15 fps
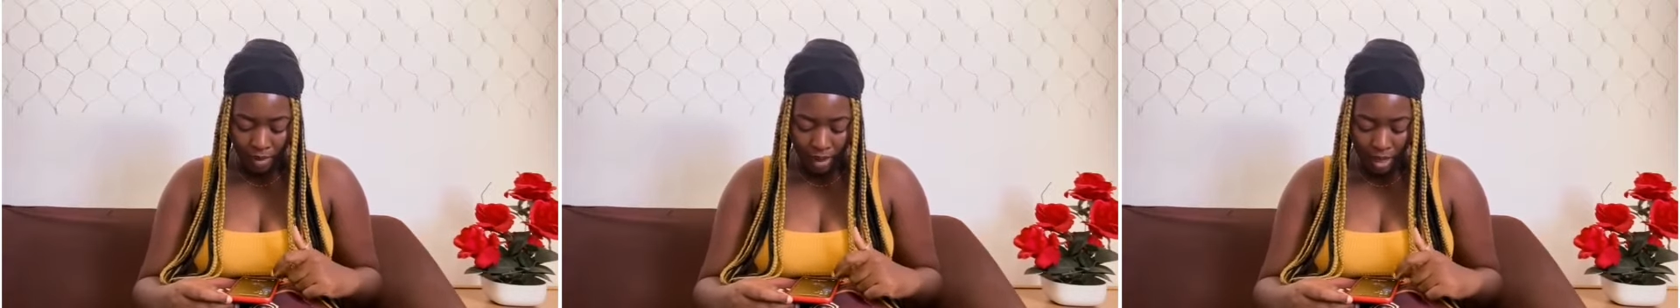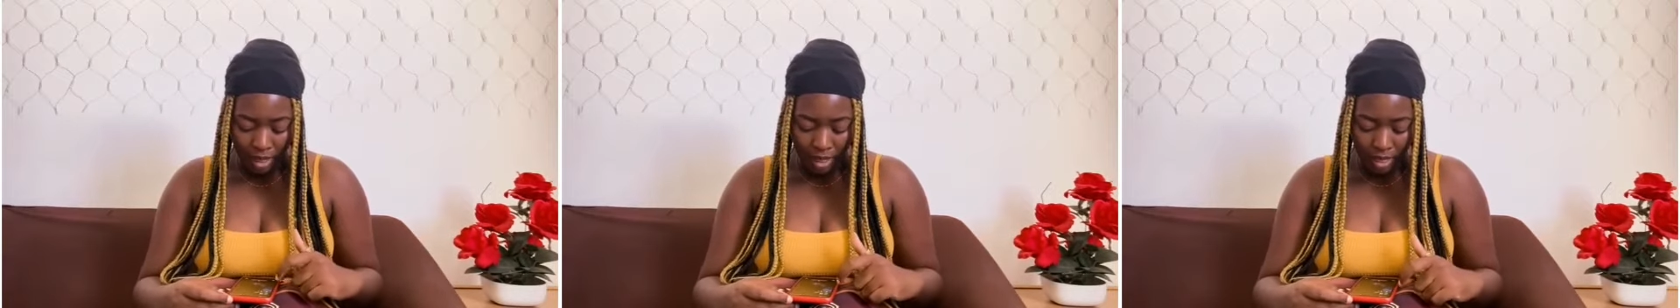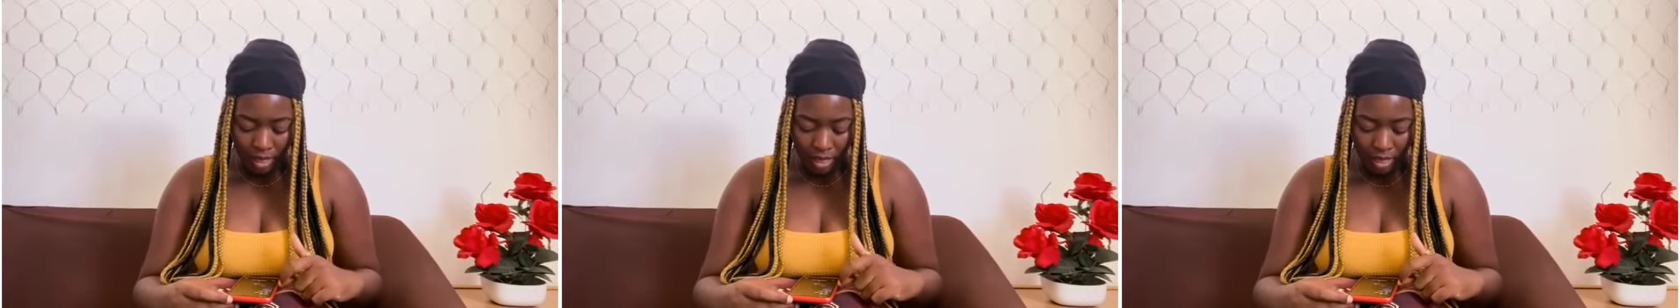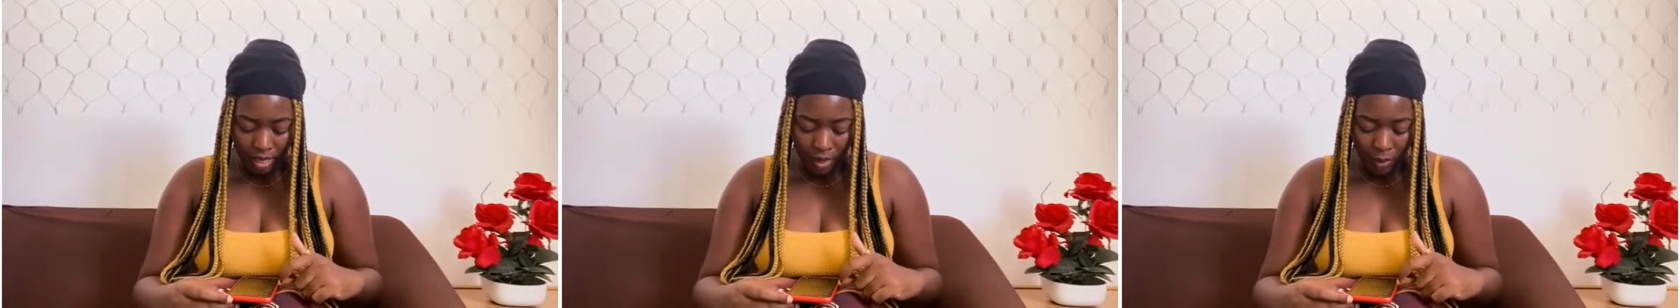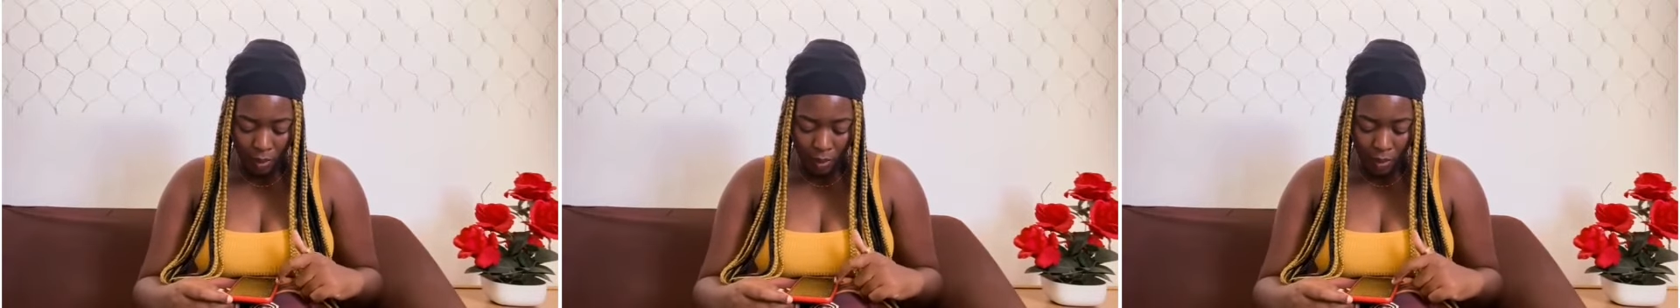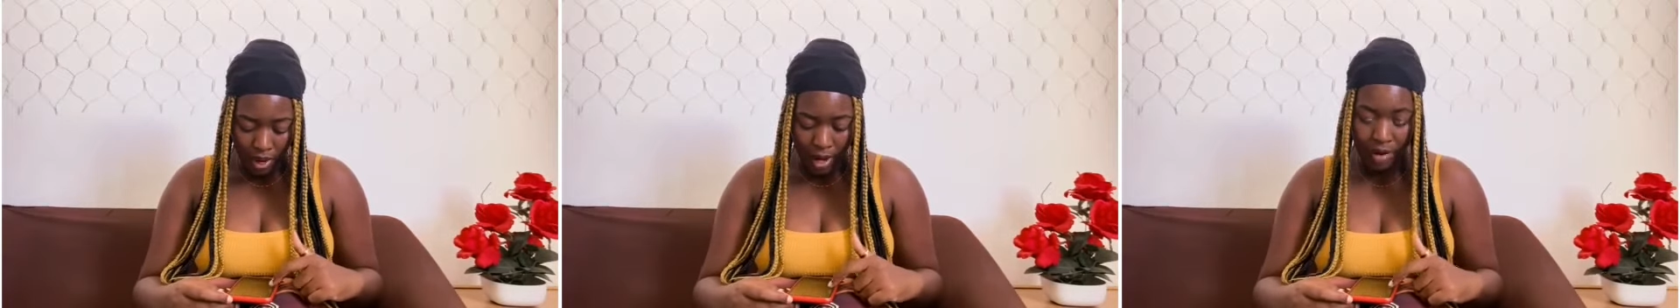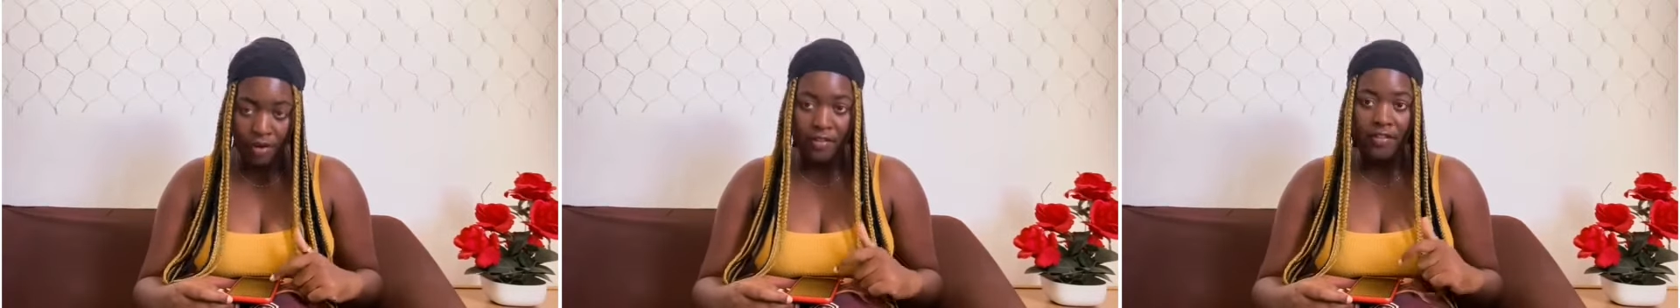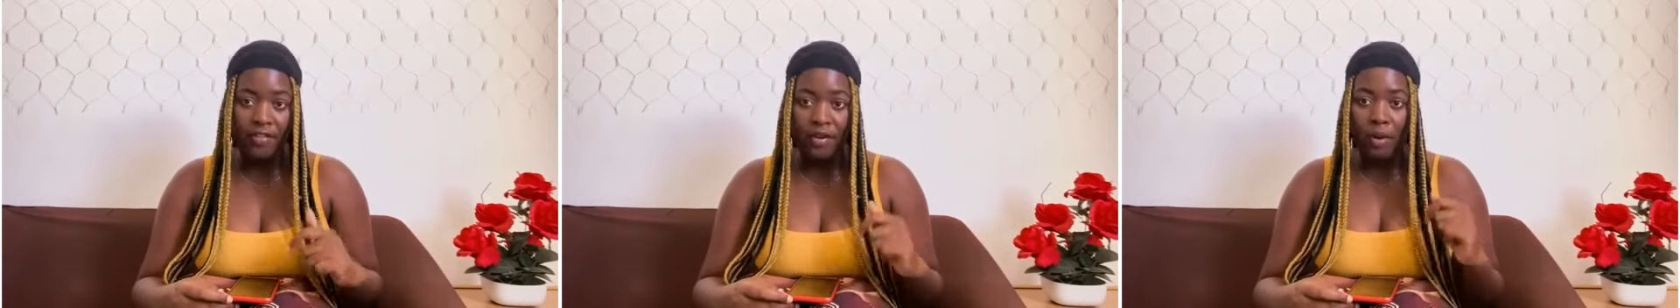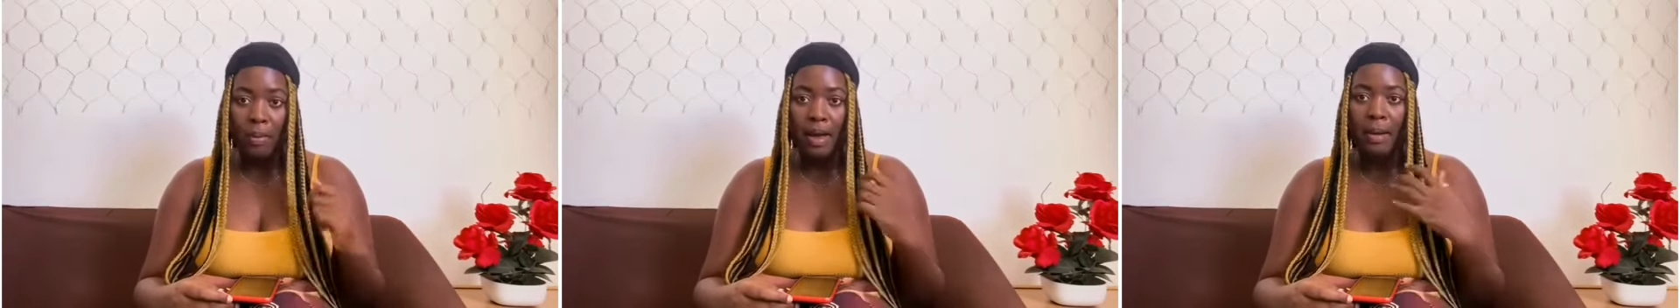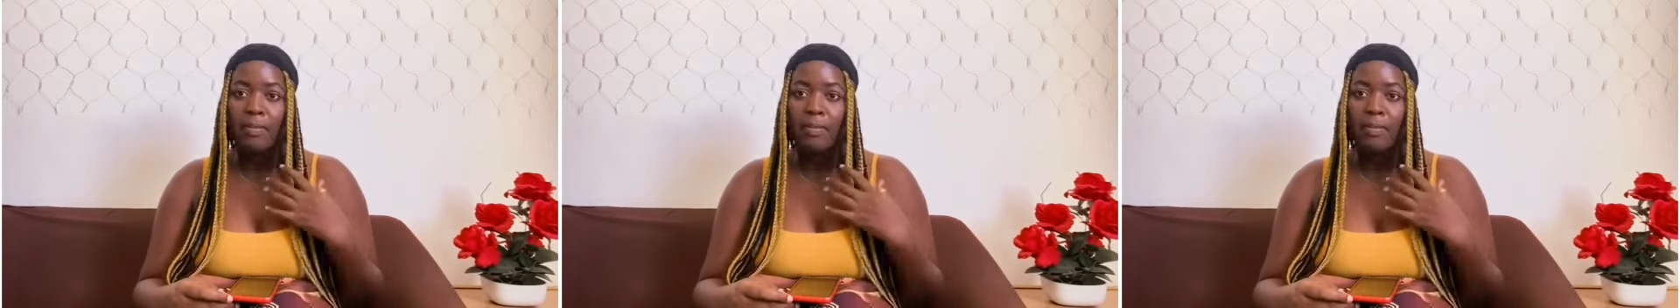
Then where are you from?